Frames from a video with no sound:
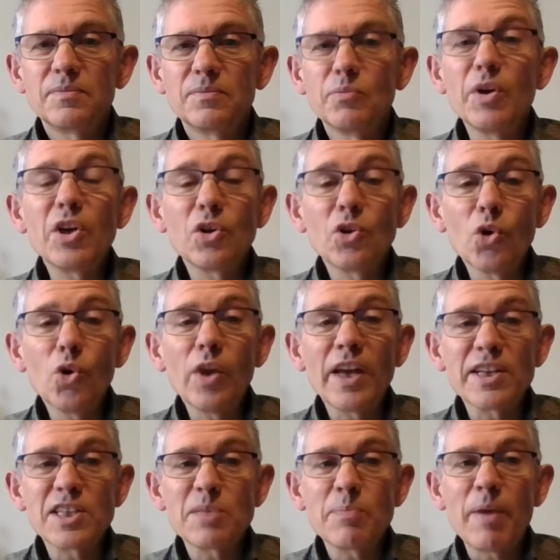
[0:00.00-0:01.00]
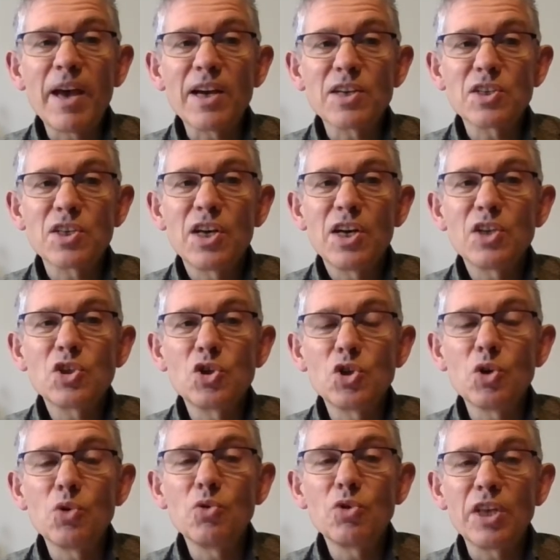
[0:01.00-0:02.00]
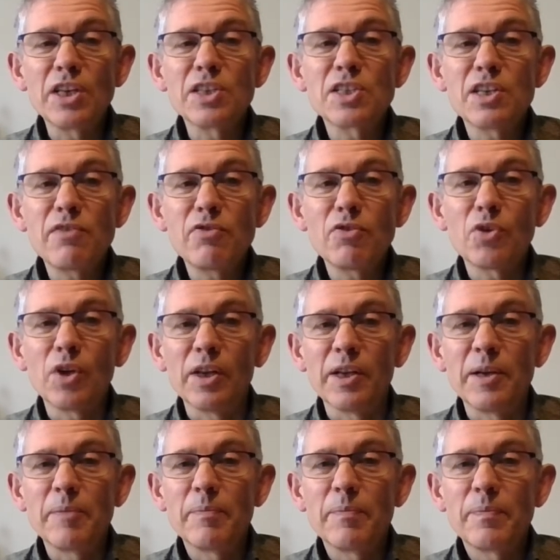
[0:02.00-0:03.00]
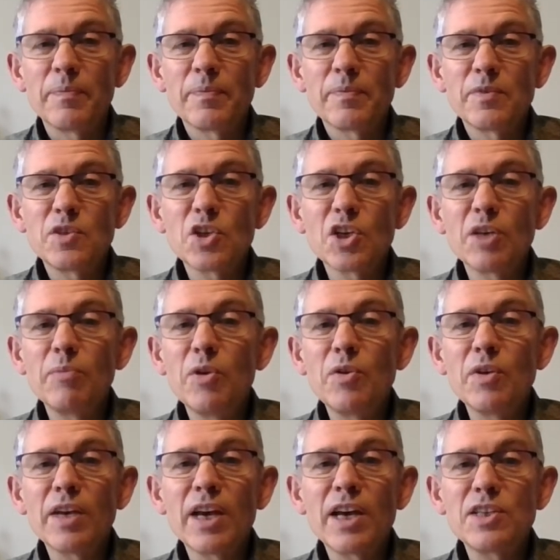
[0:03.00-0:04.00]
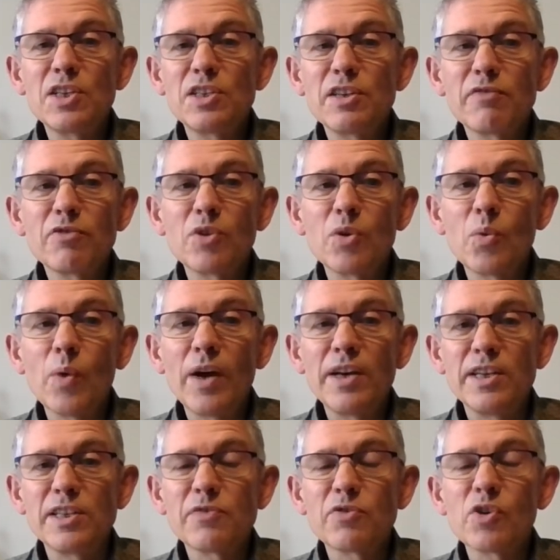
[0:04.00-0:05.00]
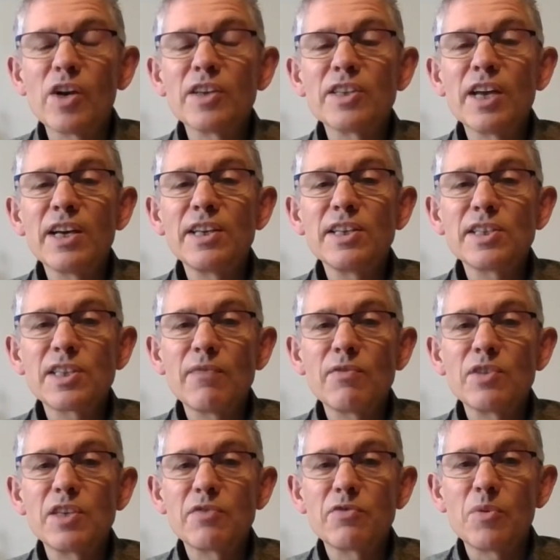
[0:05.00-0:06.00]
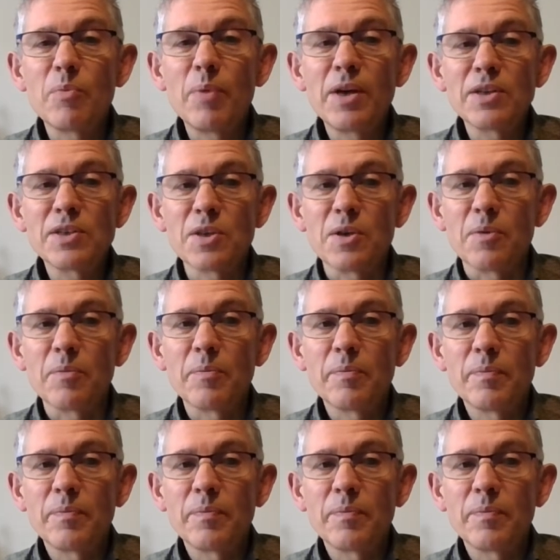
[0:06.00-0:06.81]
We can all expect to do things differently, to communicate in different ways, for our days to have a different pattern.